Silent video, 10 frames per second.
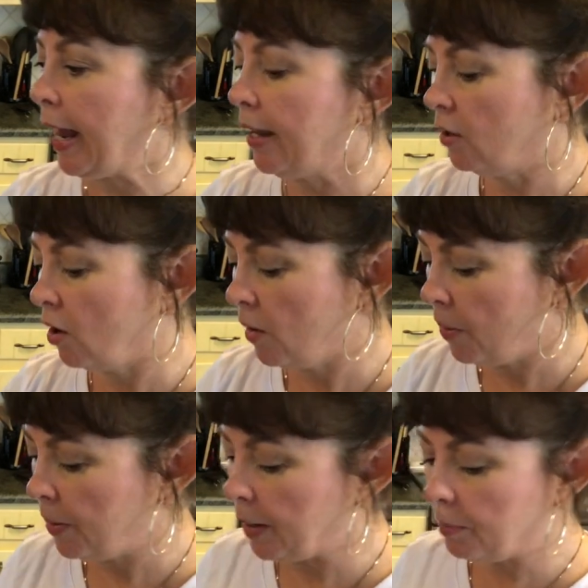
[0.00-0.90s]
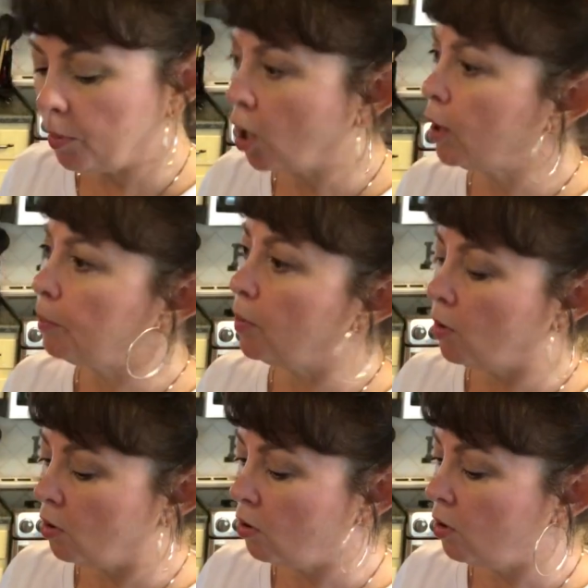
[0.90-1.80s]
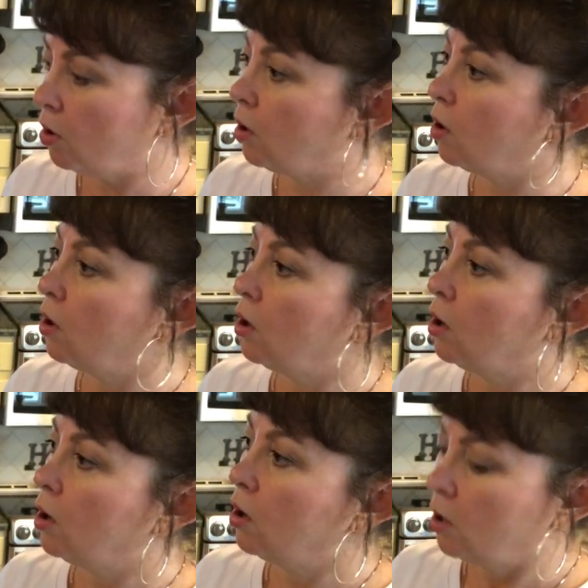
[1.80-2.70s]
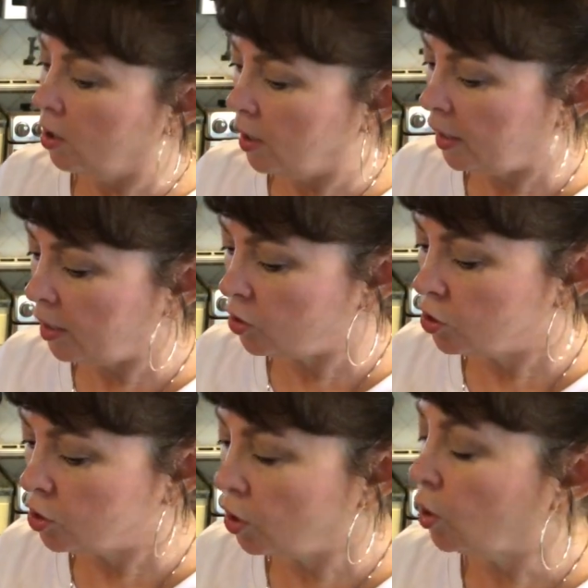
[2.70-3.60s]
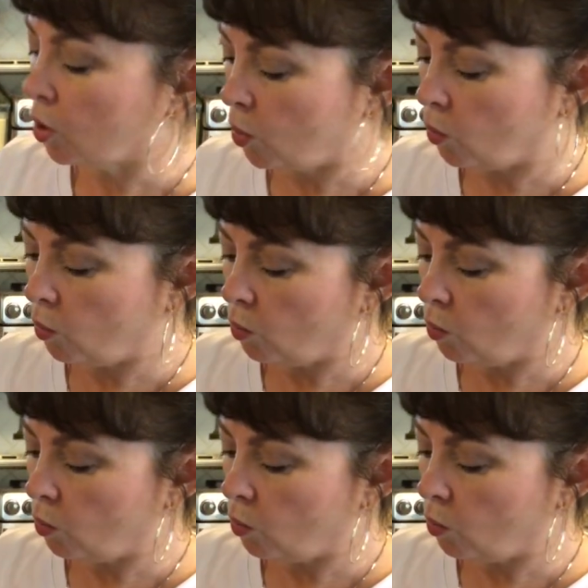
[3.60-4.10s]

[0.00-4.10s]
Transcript: And on the purple, it took